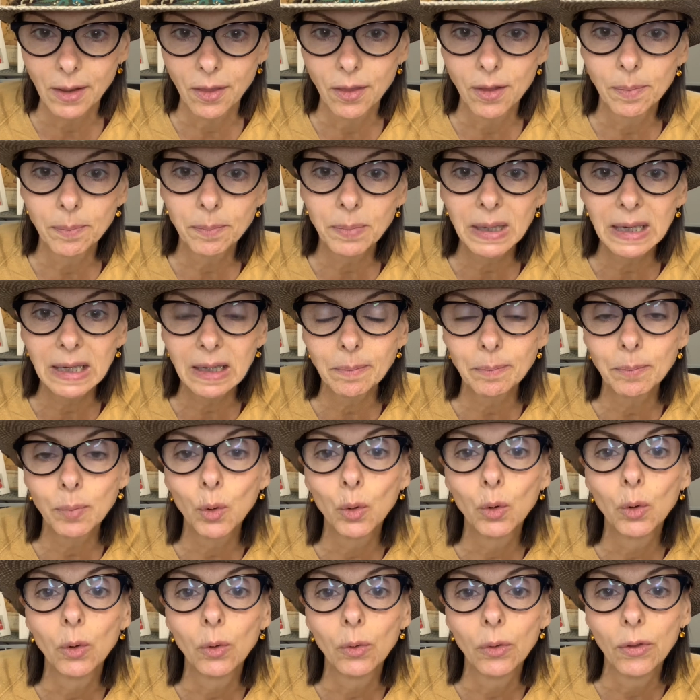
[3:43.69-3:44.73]
the
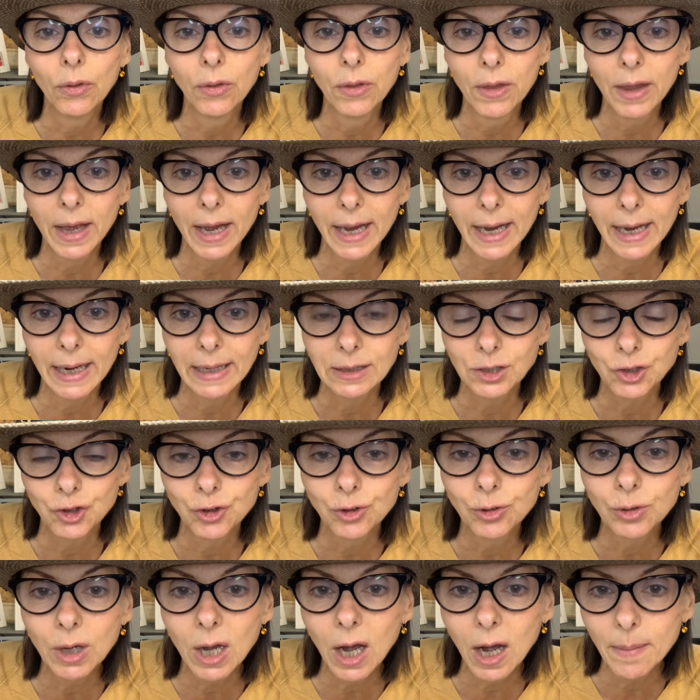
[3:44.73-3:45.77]
people that
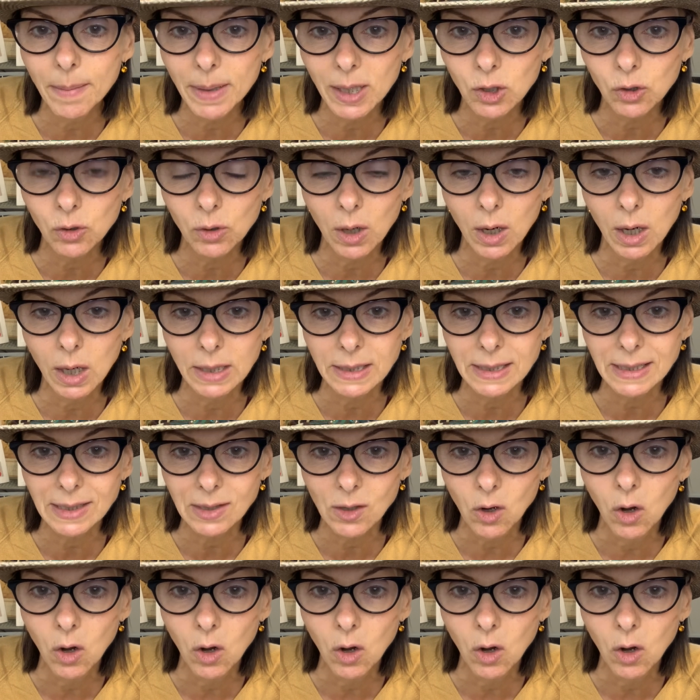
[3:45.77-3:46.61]
you come across